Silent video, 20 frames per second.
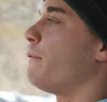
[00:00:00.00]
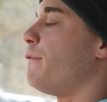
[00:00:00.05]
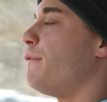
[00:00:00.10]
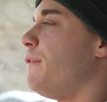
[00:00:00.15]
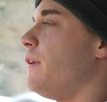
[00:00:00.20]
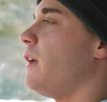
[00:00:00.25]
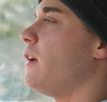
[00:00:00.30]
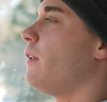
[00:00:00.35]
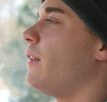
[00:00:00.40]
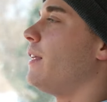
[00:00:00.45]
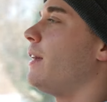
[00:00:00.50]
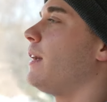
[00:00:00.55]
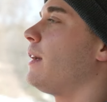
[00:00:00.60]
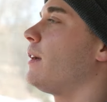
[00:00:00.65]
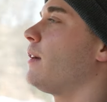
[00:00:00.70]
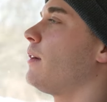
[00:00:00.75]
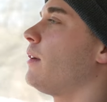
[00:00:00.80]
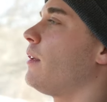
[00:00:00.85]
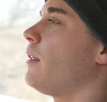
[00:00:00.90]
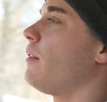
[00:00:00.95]

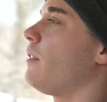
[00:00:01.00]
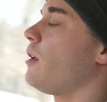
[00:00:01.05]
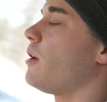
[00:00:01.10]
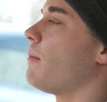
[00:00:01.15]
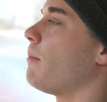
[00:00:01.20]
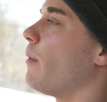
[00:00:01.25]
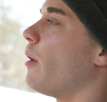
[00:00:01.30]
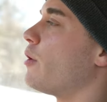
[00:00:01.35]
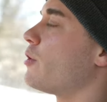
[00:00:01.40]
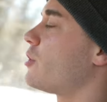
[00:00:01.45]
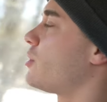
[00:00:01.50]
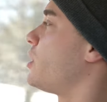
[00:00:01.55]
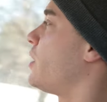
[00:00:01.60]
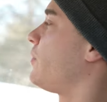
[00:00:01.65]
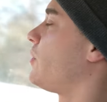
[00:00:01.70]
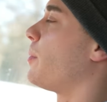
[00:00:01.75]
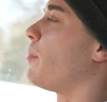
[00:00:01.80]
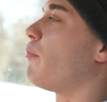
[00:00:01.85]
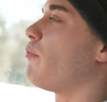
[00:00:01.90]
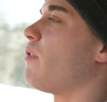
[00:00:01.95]
feeling the emotion of
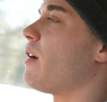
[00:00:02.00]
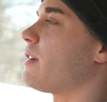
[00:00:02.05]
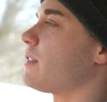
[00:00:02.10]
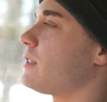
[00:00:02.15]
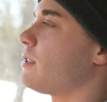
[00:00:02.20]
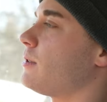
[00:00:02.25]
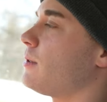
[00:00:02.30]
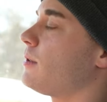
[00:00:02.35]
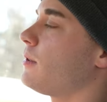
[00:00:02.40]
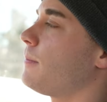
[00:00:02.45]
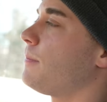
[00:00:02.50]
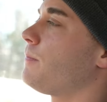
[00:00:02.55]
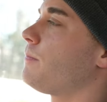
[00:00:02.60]
depression,